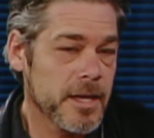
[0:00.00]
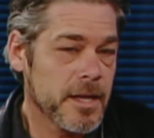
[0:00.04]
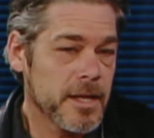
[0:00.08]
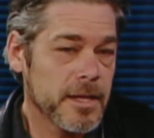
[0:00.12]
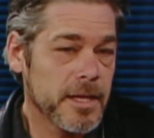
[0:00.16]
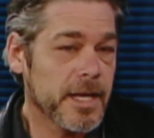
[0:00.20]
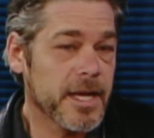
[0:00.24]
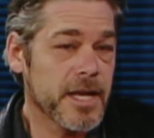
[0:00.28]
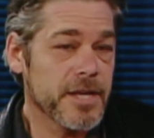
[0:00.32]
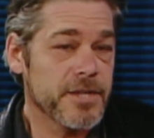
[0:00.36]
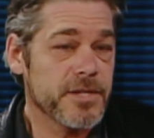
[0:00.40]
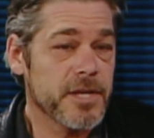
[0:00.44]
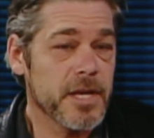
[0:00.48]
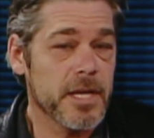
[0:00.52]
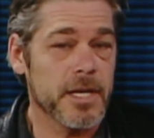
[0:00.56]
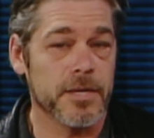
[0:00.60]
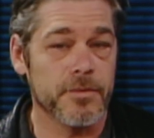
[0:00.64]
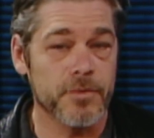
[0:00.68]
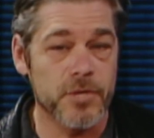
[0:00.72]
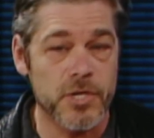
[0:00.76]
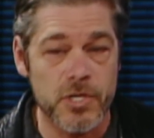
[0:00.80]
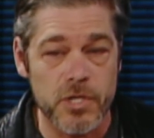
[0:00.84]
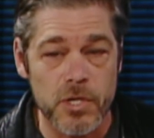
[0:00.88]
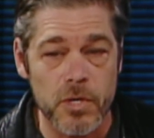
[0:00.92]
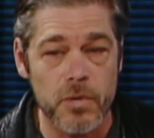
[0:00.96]
Like I said, he
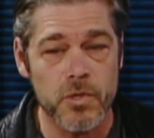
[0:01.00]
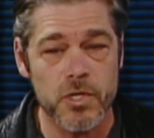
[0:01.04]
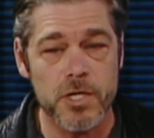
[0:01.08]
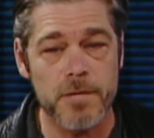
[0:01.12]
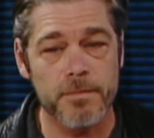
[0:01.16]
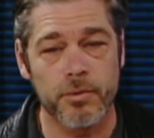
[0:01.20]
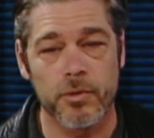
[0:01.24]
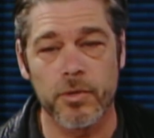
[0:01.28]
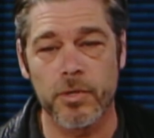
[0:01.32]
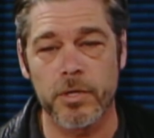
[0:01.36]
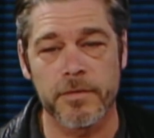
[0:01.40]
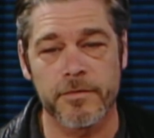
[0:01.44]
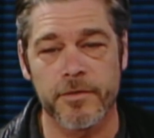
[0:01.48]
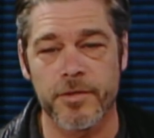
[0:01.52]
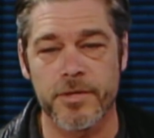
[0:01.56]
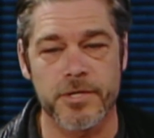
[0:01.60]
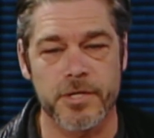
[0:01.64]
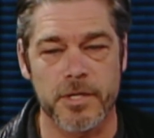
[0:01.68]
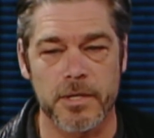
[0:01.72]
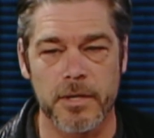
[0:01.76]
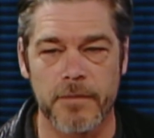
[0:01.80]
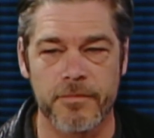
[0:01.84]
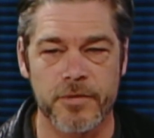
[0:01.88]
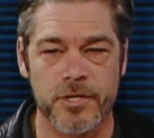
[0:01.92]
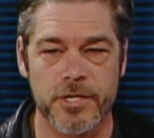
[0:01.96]
was so supportive of this,
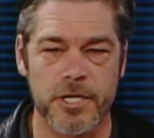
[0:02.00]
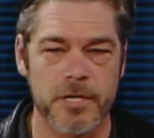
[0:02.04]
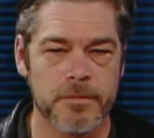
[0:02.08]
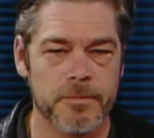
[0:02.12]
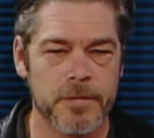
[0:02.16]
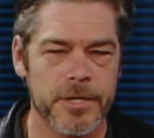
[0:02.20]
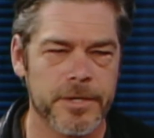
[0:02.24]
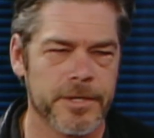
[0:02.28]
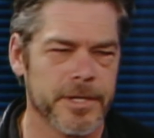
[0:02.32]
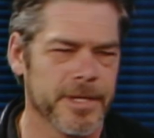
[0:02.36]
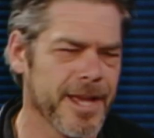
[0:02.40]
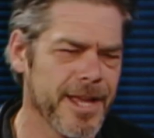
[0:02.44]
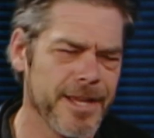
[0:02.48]
of this, community.